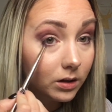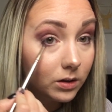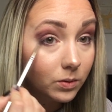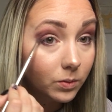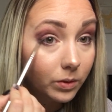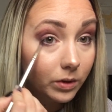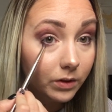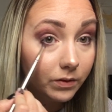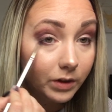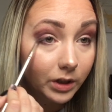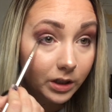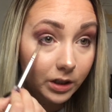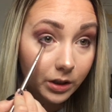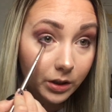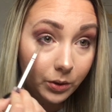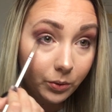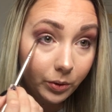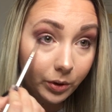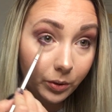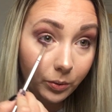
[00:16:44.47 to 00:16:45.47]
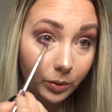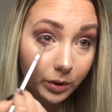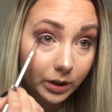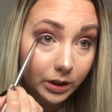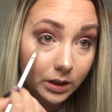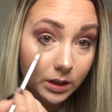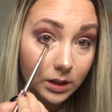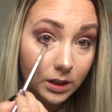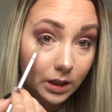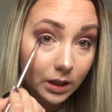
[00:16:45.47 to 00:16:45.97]
It's one of our newer
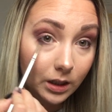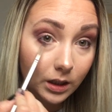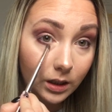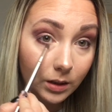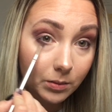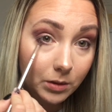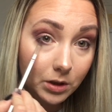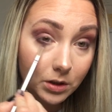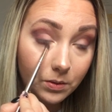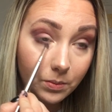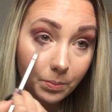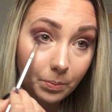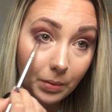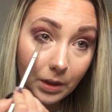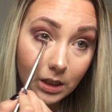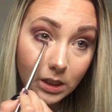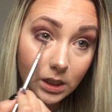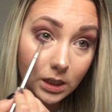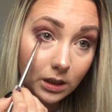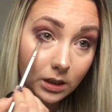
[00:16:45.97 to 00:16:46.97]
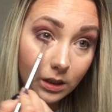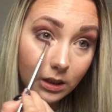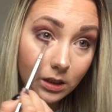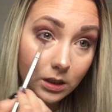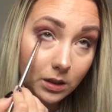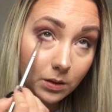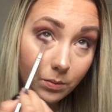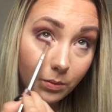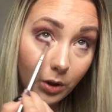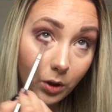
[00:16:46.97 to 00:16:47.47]
ones. And then I'm just basically
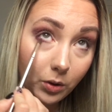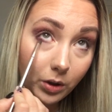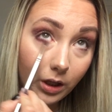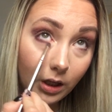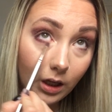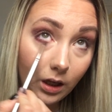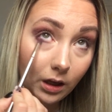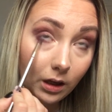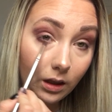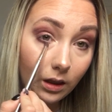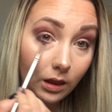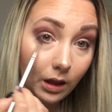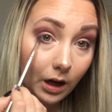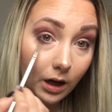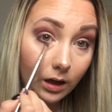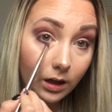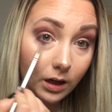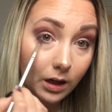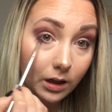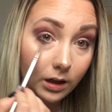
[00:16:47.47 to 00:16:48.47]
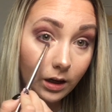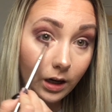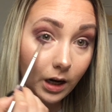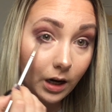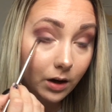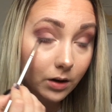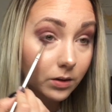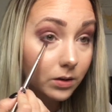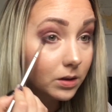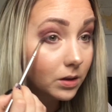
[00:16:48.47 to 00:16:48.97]
smoking that color
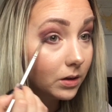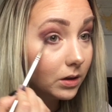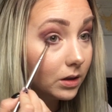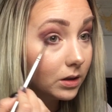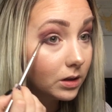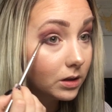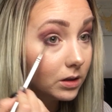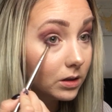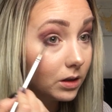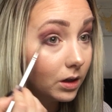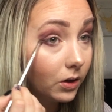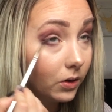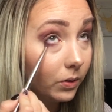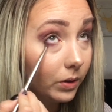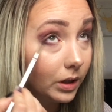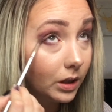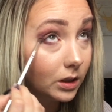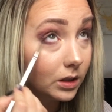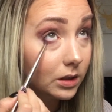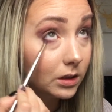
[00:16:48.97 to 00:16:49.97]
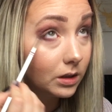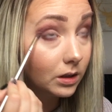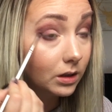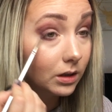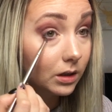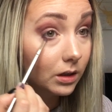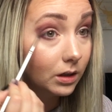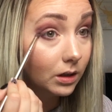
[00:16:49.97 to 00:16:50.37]
out. So this is always